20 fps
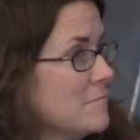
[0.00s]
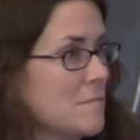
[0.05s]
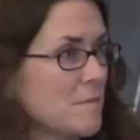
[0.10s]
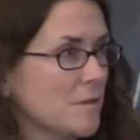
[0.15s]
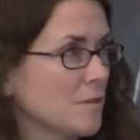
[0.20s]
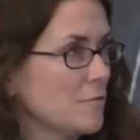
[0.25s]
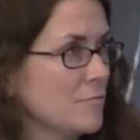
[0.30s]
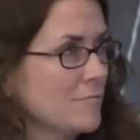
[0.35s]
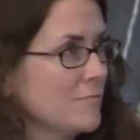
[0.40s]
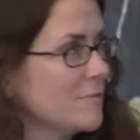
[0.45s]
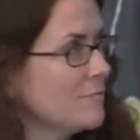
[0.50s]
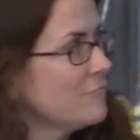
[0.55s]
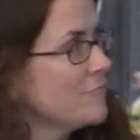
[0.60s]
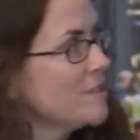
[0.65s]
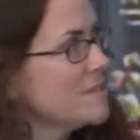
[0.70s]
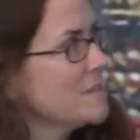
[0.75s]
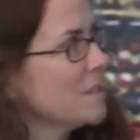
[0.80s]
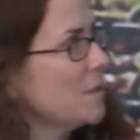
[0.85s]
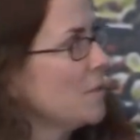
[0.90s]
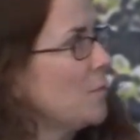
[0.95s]
the
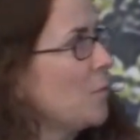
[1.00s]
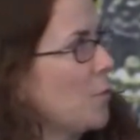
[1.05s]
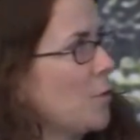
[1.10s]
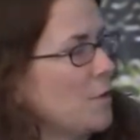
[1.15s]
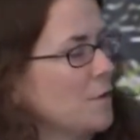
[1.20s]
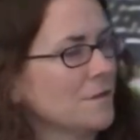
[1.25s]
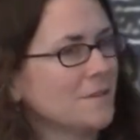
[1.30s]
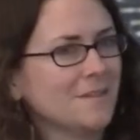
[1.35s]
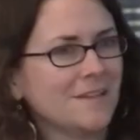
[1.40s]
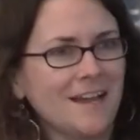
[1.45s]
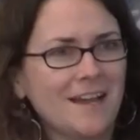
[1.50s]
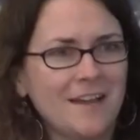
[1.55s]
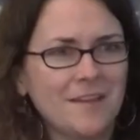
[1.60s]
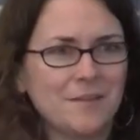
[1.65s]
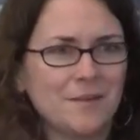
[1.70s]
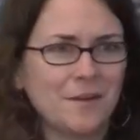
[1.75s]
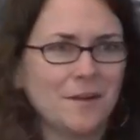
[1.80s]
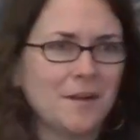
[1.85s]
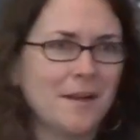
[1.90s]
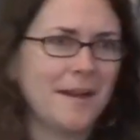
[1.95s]
retail world
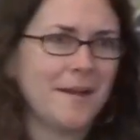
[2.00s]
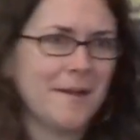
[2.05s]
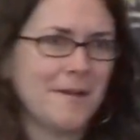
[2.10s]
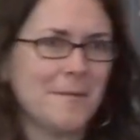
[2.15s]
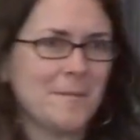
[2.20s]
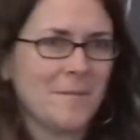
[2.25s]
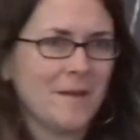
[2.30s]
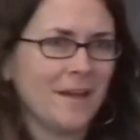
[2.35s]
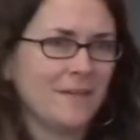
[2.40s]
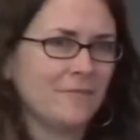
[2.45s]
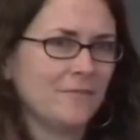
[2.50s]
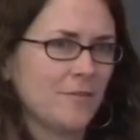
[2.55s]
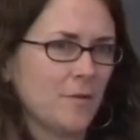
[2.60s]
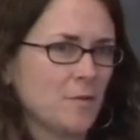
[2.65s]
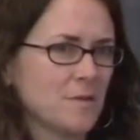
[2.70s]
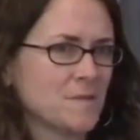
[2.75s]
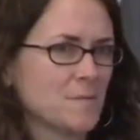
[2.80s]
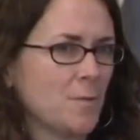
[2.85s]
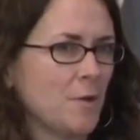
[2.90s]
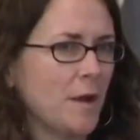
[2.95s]
either. Um, I've
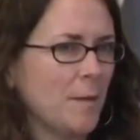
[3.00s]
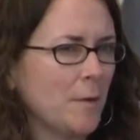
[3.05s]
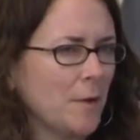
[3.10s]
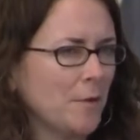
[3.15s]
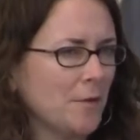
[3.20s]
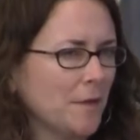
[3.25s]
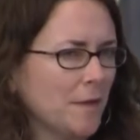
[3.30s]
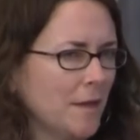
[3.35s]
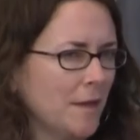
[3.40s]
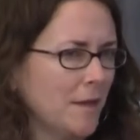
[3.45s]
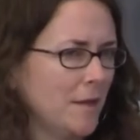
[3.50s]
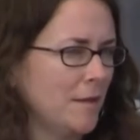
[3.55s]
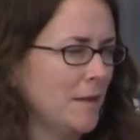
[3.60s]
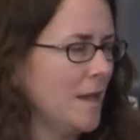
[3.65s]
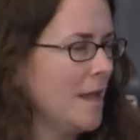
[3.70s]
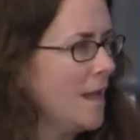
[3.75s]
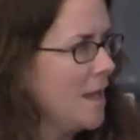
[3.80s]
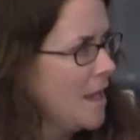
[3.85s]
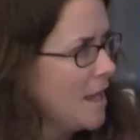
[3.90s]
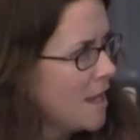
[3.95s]
focused primarily on
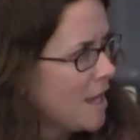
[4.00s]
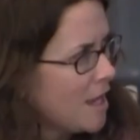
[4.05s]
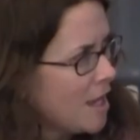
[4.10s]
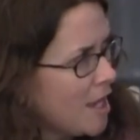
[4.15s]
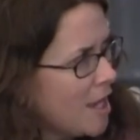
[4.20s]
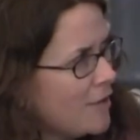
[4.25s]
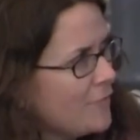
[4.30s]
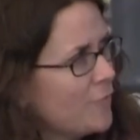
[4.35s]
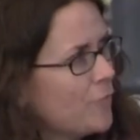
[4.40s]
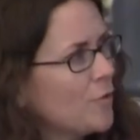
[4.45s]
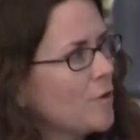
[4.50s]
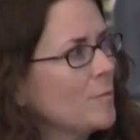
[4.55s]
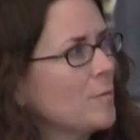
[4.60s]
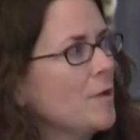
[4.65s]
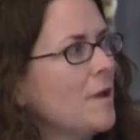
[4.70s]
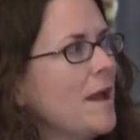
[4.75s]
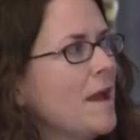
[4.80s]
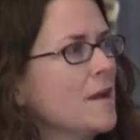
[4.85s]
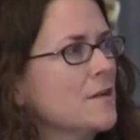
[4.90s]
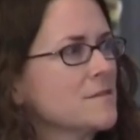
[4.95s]

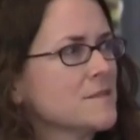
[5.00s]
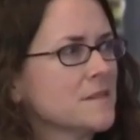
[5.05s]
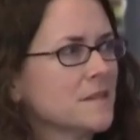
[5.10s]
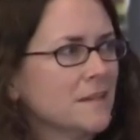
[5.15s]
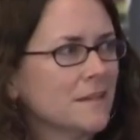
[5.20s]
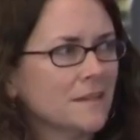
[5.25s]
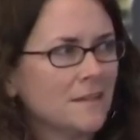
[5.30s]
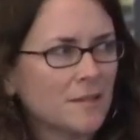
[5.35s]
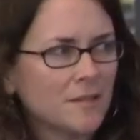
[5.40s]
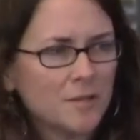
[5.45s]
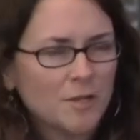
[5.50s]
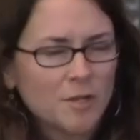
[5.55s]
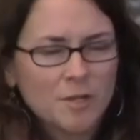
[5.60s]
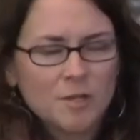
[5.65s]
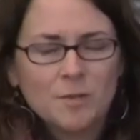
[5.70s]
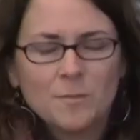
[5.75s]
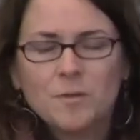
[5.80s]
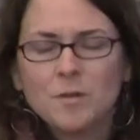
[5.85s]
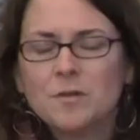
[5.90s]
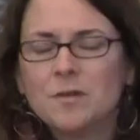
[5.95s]
affordable housing,
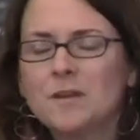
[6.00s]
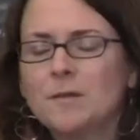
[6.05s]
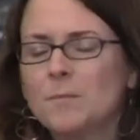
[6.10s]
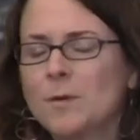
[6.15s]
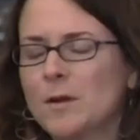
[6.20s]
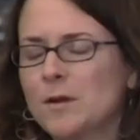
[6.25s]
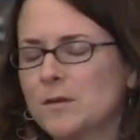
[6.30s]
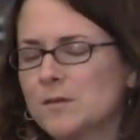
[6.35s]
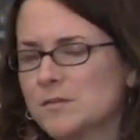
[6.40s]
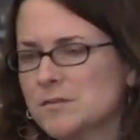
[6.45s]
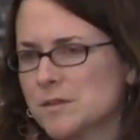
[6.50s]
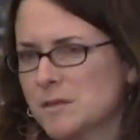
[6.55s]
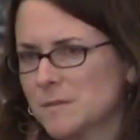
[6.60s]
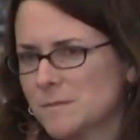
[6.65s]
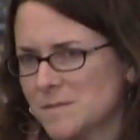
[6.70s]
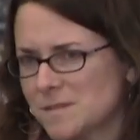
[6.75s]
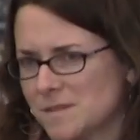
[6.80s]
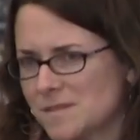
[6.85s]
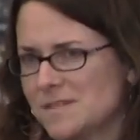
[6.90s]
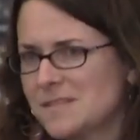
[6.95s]
community
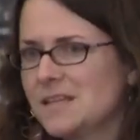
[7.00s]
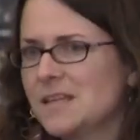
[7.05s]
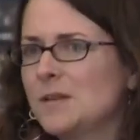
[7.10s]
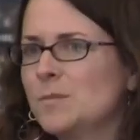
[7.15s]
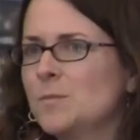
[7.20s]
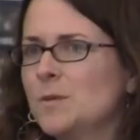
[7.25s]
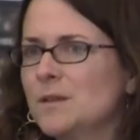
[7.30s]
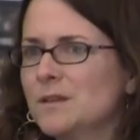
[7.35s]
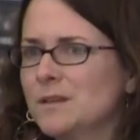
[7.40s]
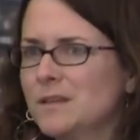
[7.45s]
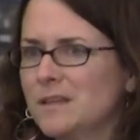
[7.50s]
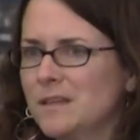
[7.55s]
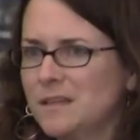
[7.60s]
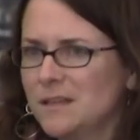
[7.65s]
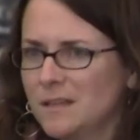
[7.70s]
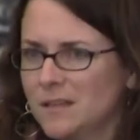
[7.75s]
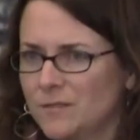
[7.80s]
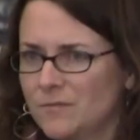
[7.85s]
partnerships, sustainability,